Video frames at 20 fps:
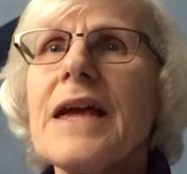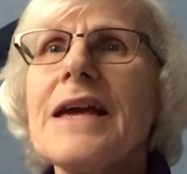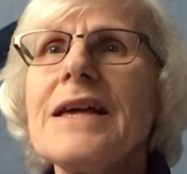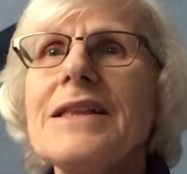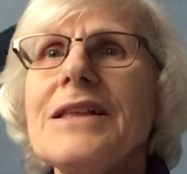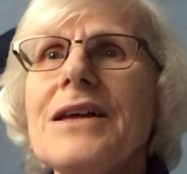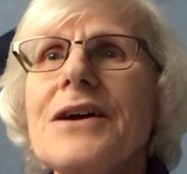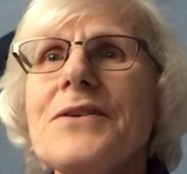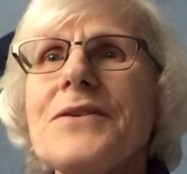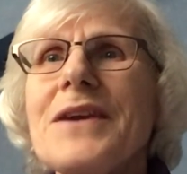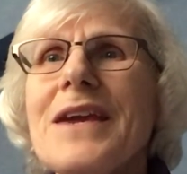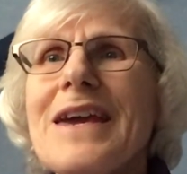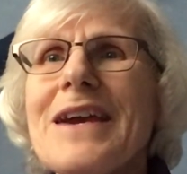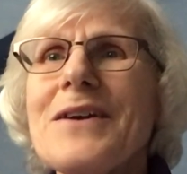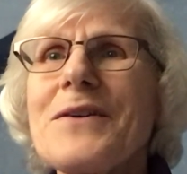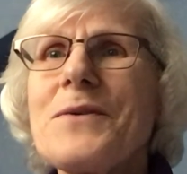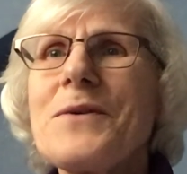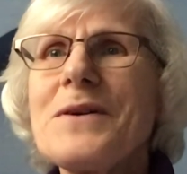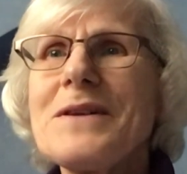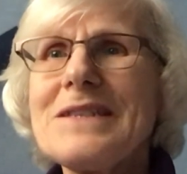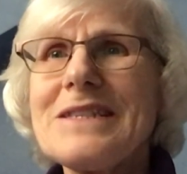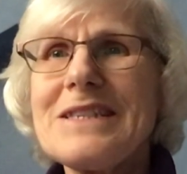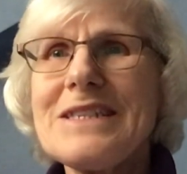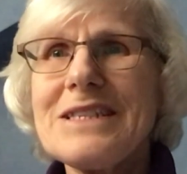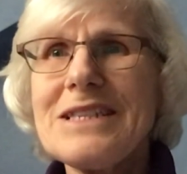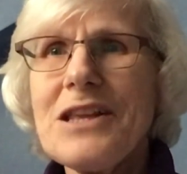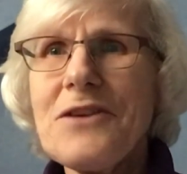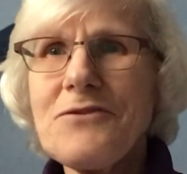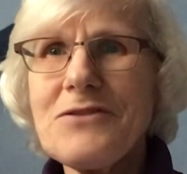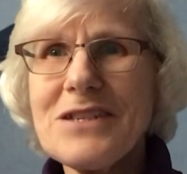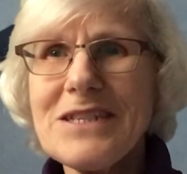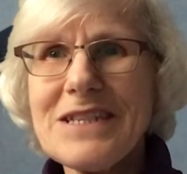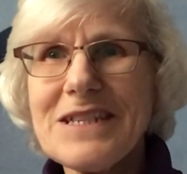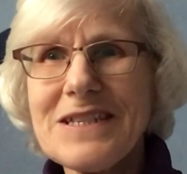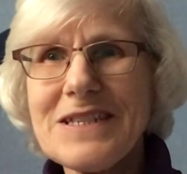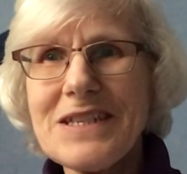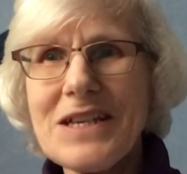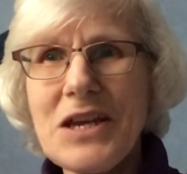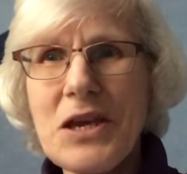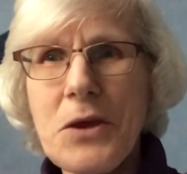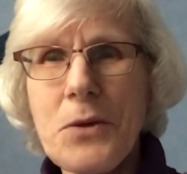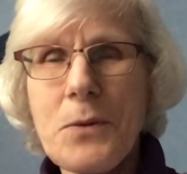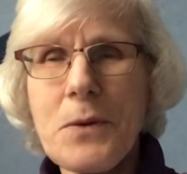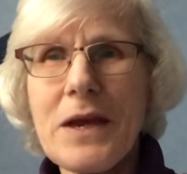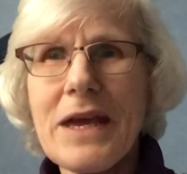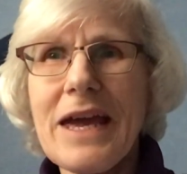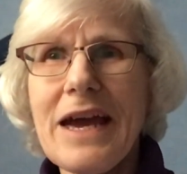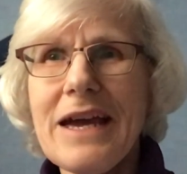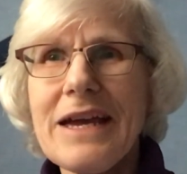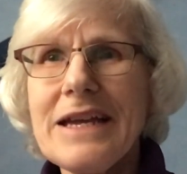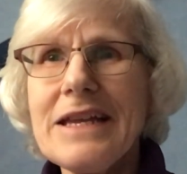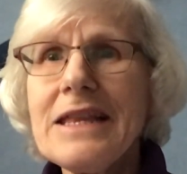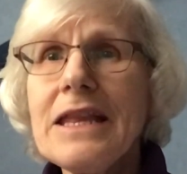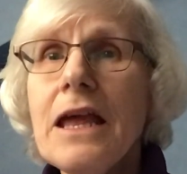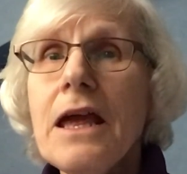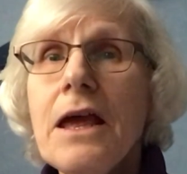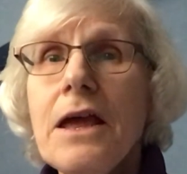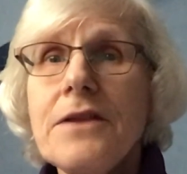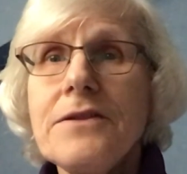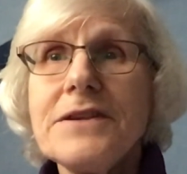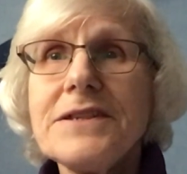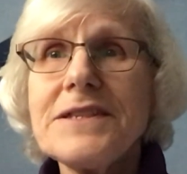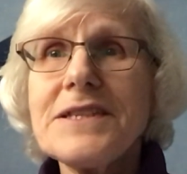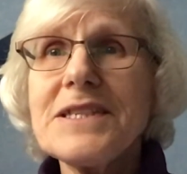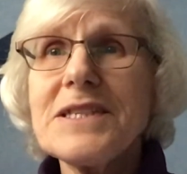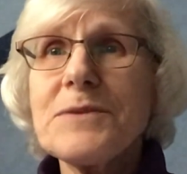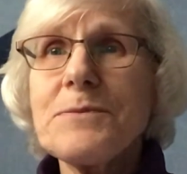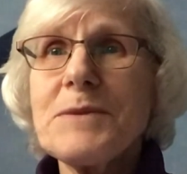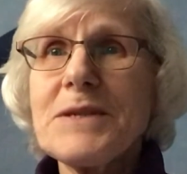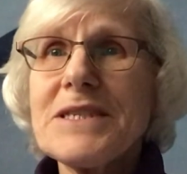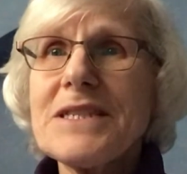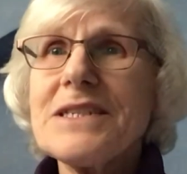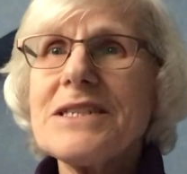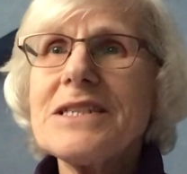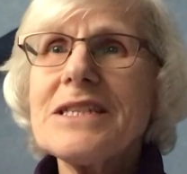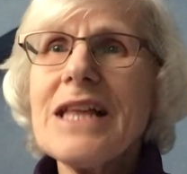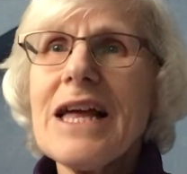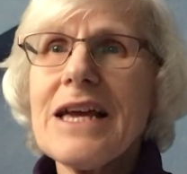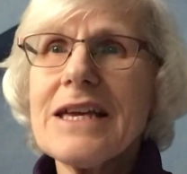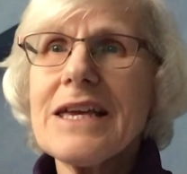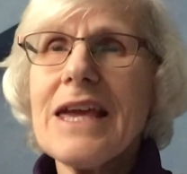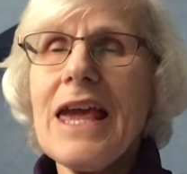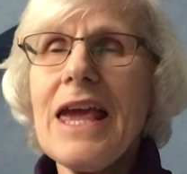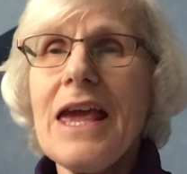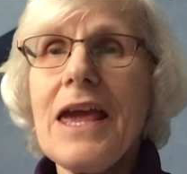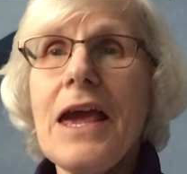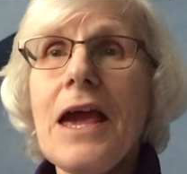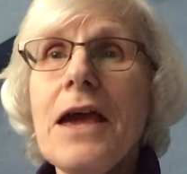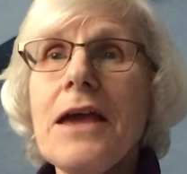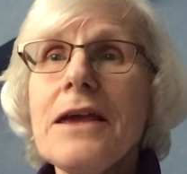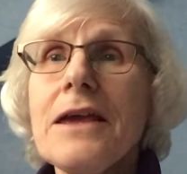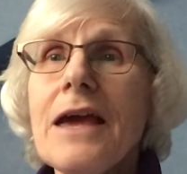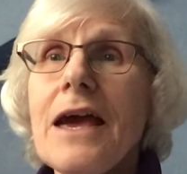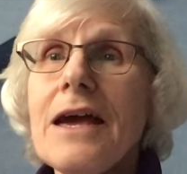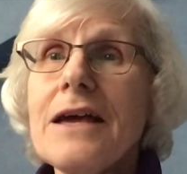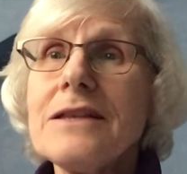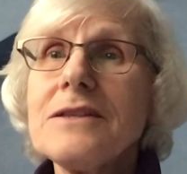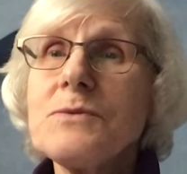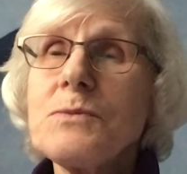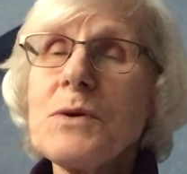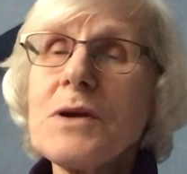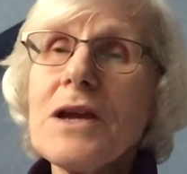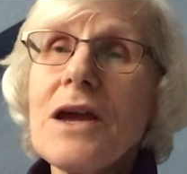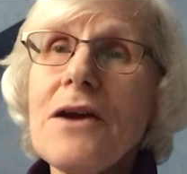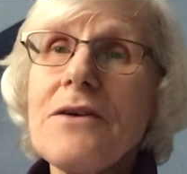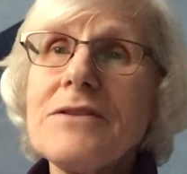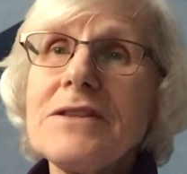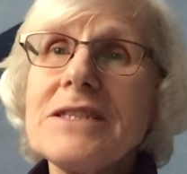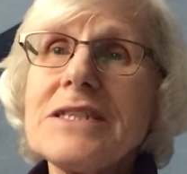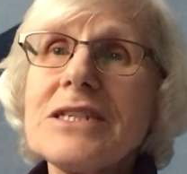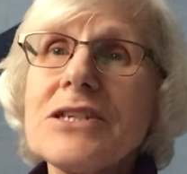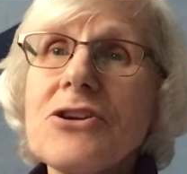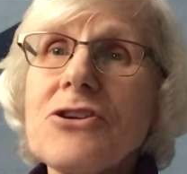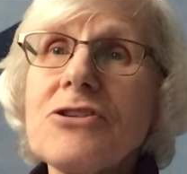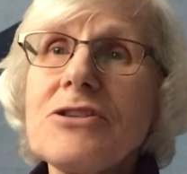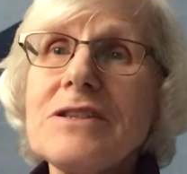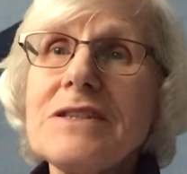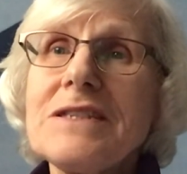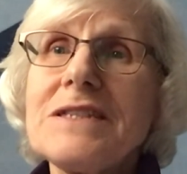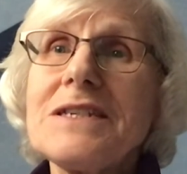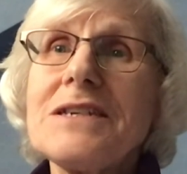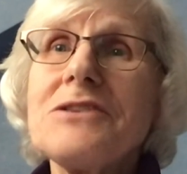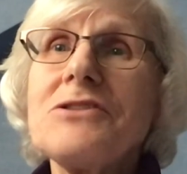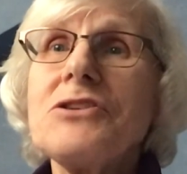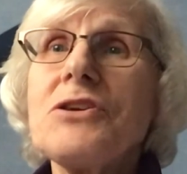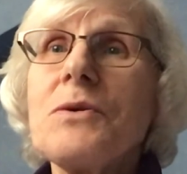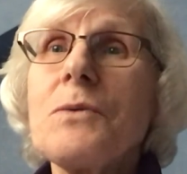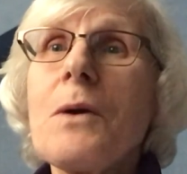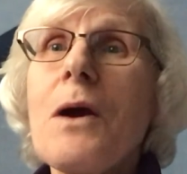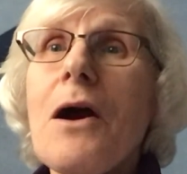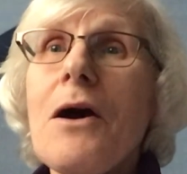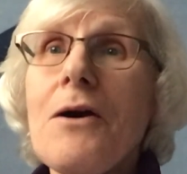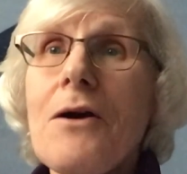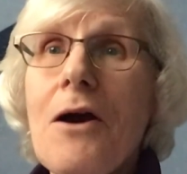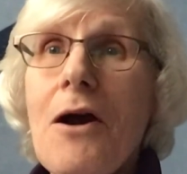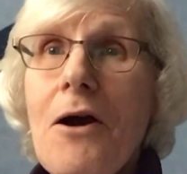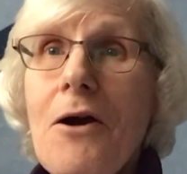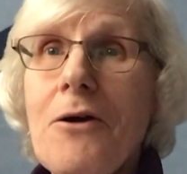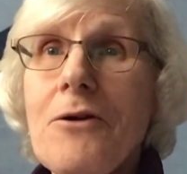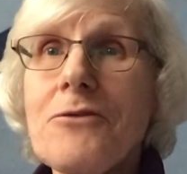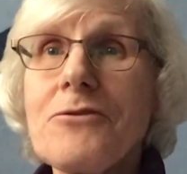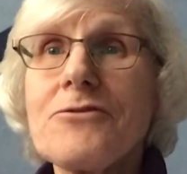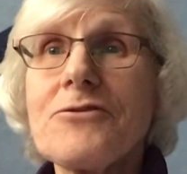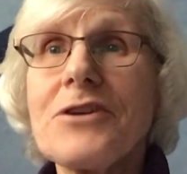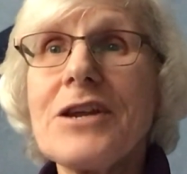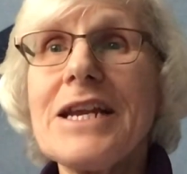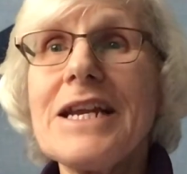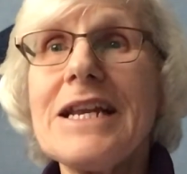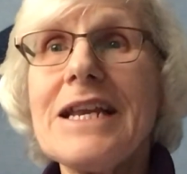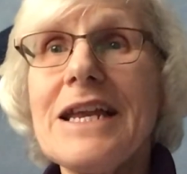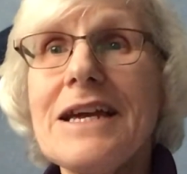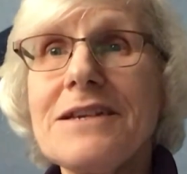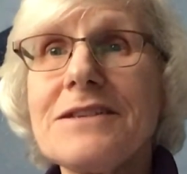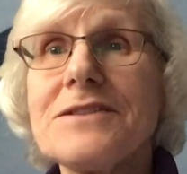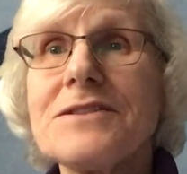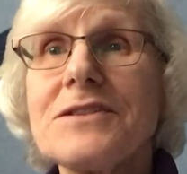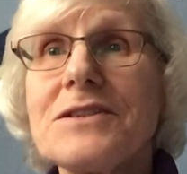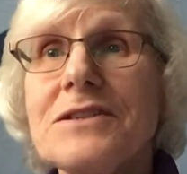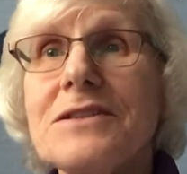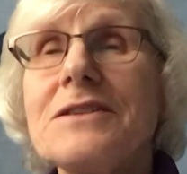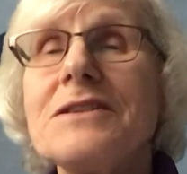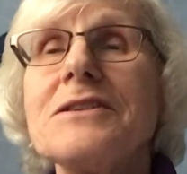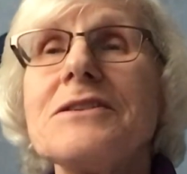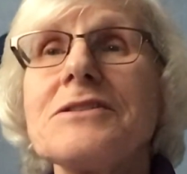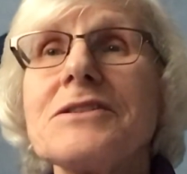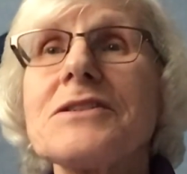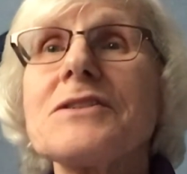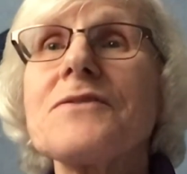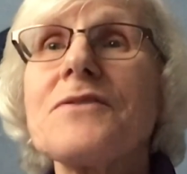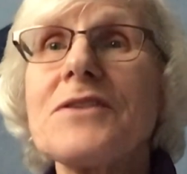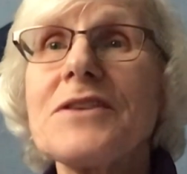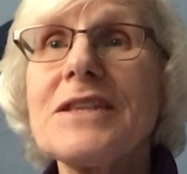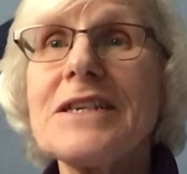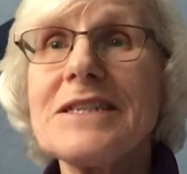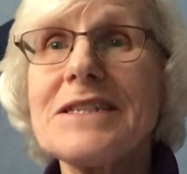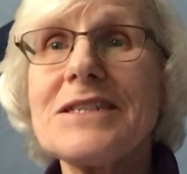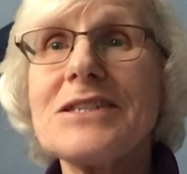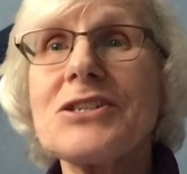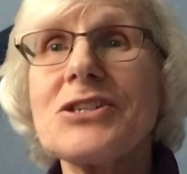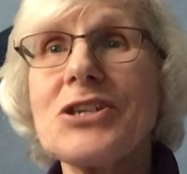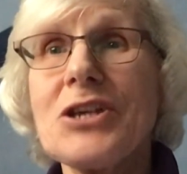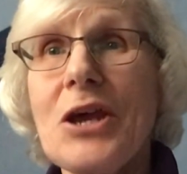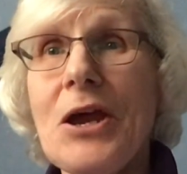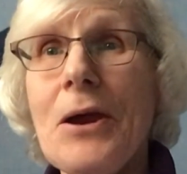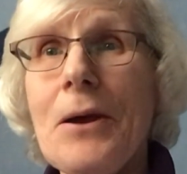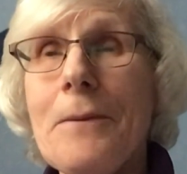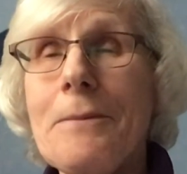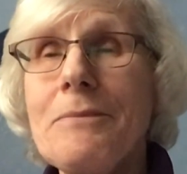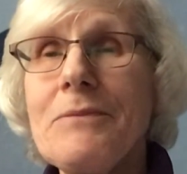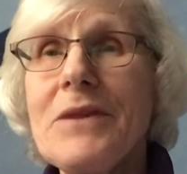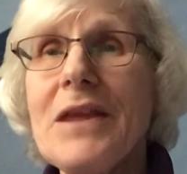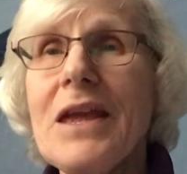Hello, year ones. It's lovely to see you again. This is Mrs. Lang here, and we're going to continue our RE lessons for this term.